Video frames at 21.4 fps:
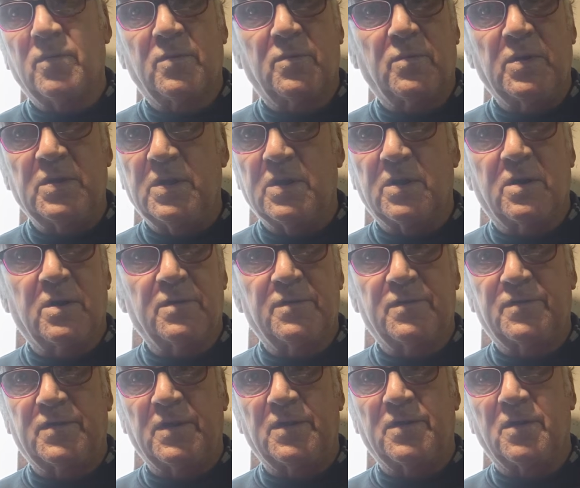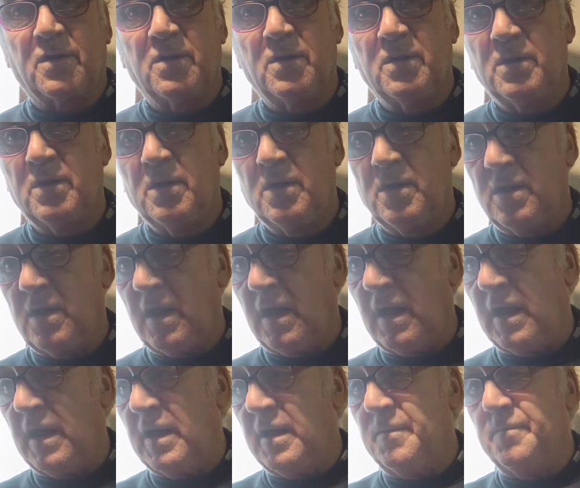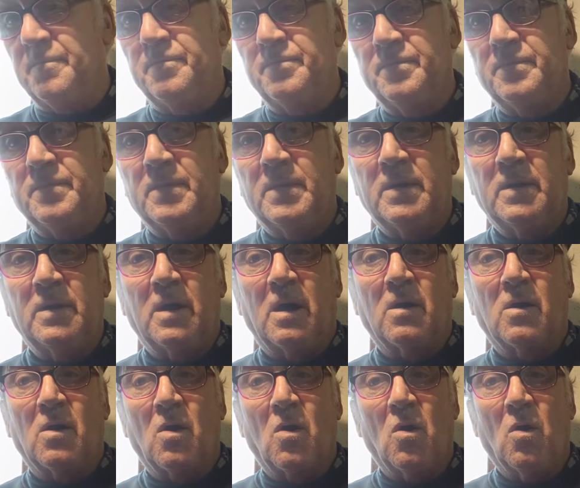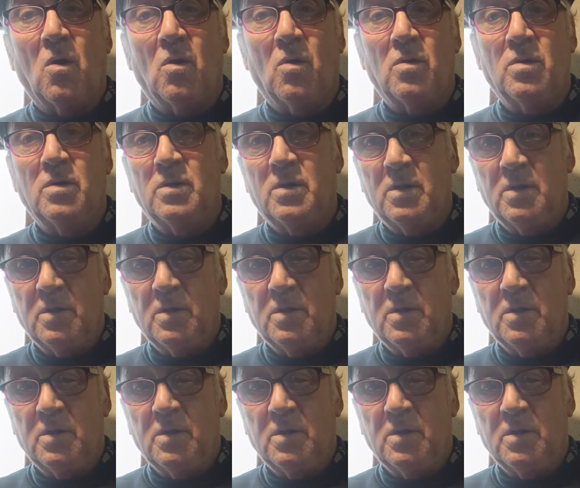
When you consider long ago,